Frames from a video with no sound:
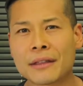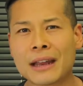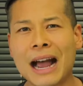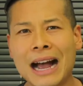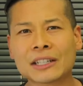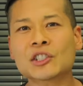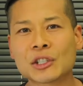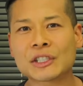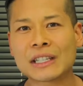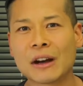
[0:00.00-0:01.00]
then ask
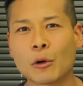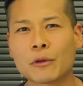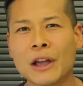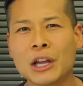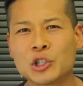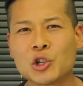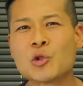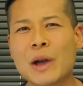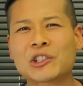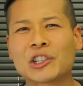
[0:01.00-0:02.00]
yourself, do
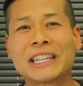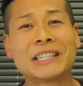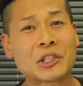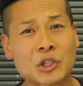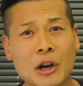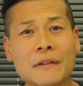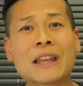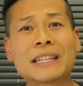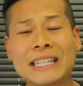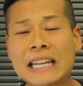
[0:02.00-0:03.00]
you actually deserve
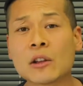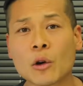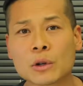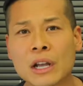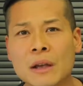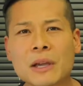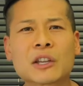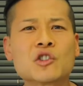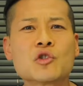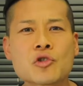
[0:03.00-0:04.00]
that deload?
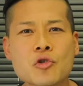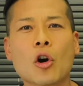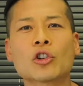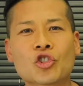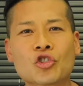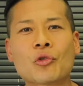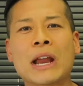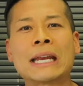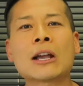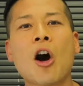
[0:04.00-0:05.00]
Because you're not
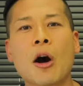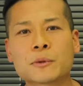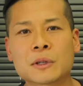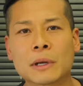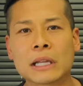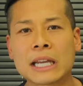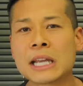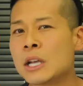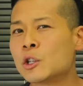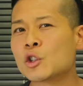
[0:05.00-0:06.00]
training optimally,
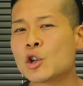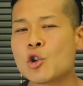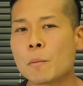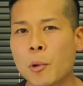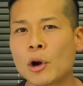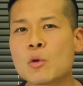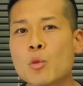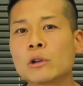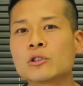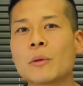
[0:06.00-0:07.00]
so your body
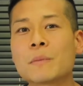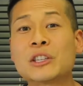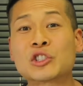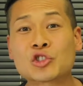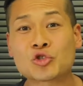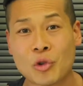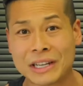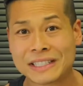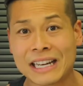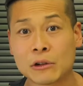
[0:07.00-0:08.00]
will not be
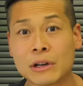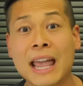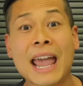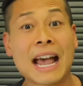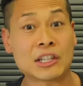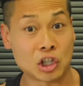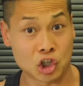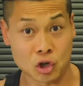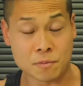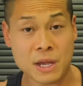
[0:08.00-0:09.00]
stressed out as it
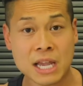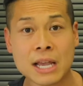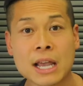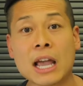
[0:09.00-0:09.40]
should be,